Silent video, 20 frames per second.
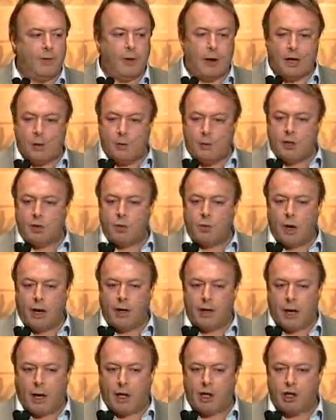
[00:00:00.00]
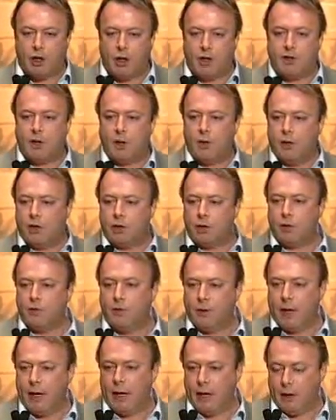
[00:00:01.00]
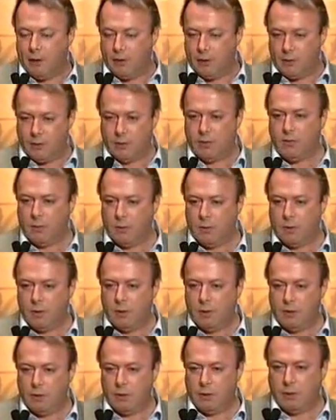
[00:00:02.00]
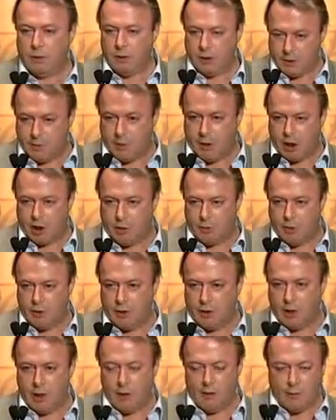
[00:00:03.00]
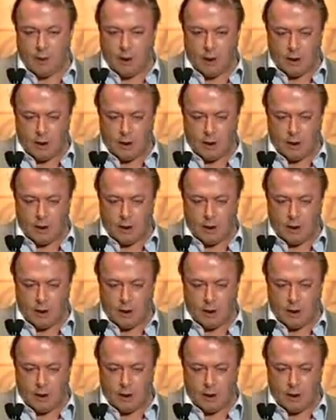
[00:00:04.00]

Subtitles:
And that if I commit a right action, it's only to evade this punishment.